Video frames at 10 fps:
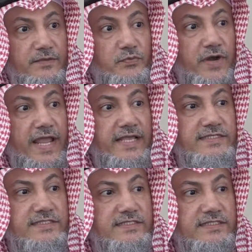
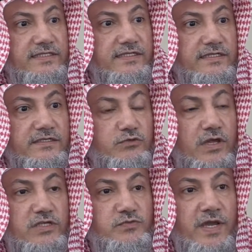Praise to
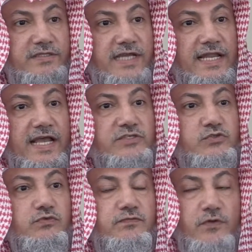Allah subhanahu wa ta'ala has
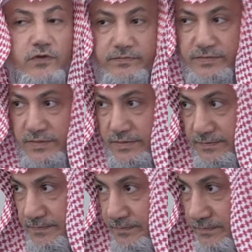two forms.
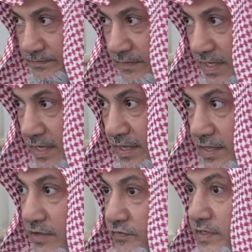
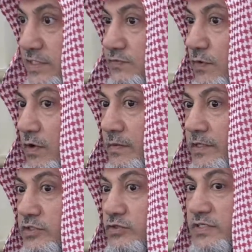The first form
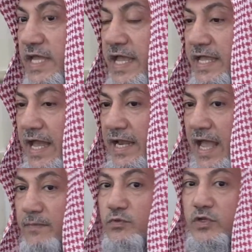is to say
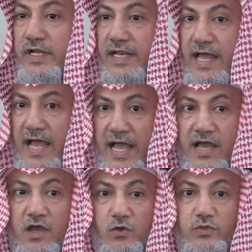
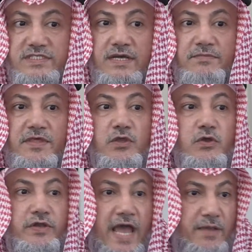Alhamdulillah when something
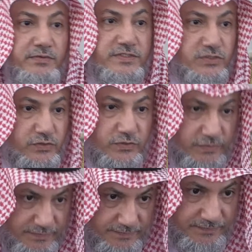good happens to
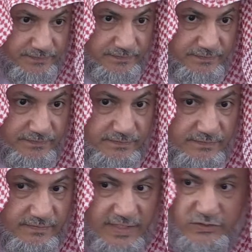you.
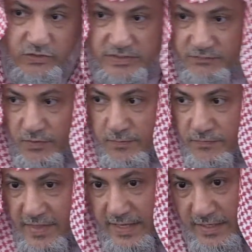So it's a form
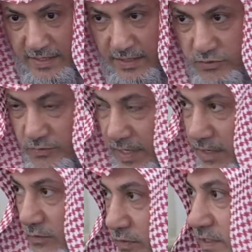of thanking Allah subhanahu wa